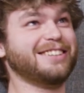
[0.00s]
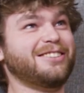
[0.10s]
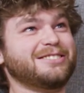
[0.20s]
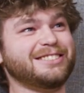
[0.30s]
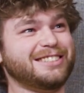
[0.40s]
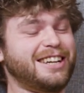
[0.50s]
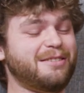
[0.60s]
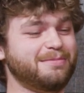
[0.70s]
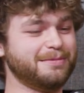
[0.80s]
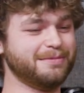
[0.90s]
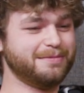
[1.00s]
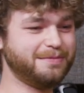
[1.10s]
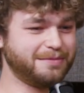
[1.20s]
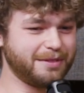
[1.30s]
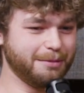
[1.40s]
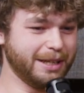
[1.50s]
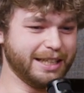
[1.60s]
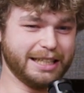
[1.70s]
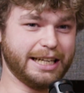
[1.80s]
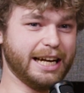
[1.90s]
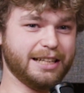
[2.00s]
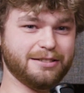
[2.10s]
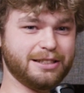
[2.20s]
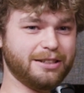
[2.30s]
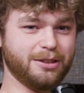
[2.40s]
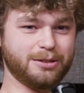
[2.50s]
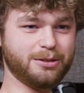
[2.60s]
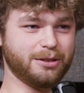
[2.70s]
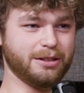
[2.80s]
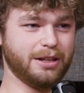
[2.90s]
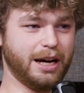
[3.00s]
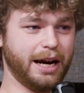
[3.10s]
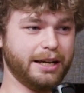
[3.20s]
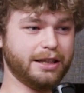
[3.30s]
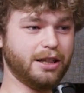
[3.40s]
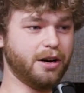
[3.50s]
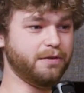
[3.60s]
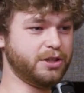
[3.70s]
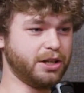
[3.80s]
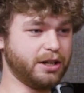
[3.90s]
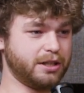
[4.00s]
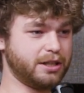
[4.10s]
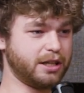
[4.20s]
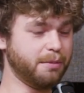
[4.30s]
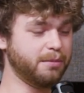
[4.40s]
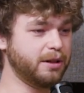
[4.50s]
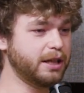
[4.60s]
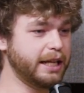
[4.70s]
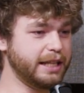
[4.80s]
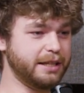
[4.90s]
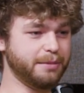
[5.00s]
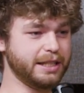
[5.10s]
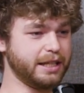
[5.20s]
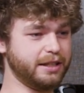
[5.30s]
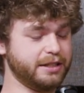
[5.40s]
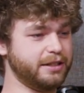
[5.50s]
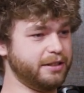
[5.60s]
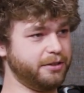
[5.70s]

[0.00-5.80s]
go to the top. But yeah, it was so cool. I love sharks. Completely misunderstood